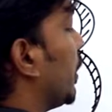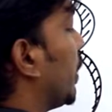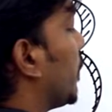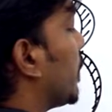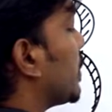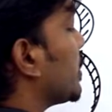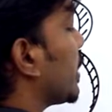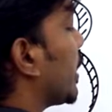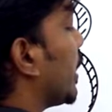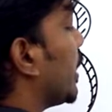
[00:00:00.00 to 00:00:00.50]
meter
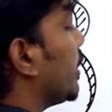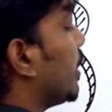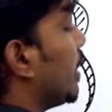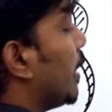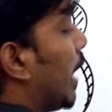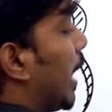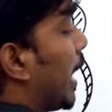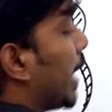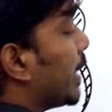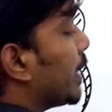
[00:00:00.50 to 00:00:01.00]
per second,
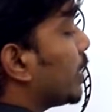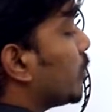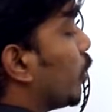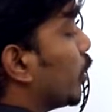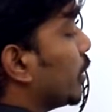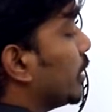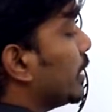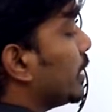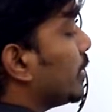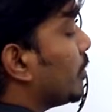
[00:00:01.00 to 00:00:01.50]
another
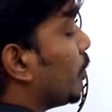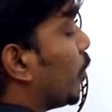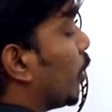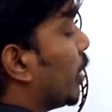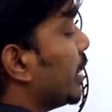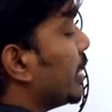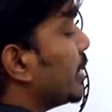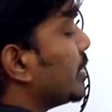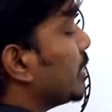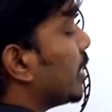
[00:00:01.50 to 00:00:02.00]

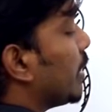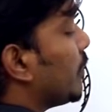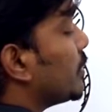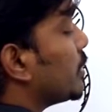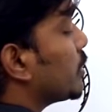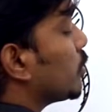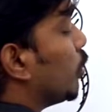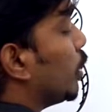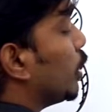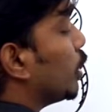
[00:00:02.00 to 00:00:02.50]
body is there which
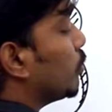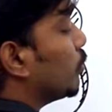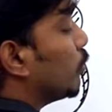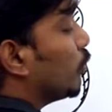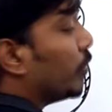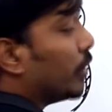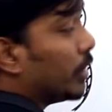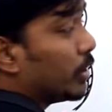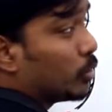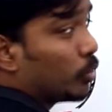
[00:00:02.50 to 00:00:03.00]
is going to
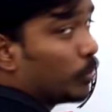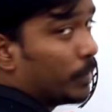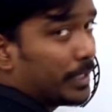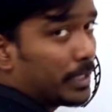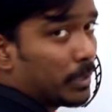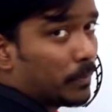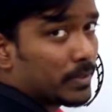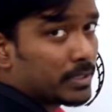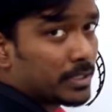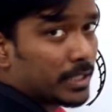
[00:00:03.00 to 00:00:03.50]
move with 2
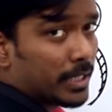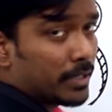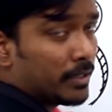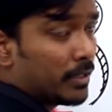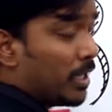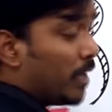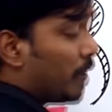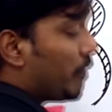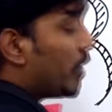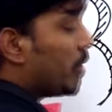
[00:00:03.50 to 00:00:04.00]
meter per second.
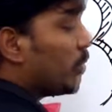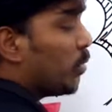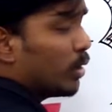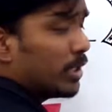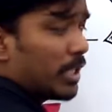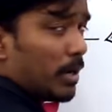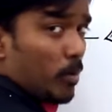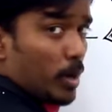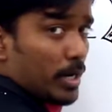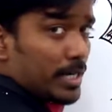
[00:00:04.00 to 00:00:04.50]
When
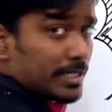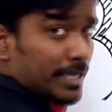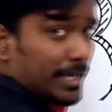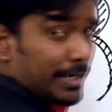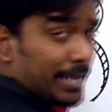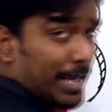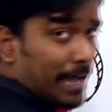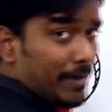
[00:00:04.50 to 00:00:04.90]
both the bodies are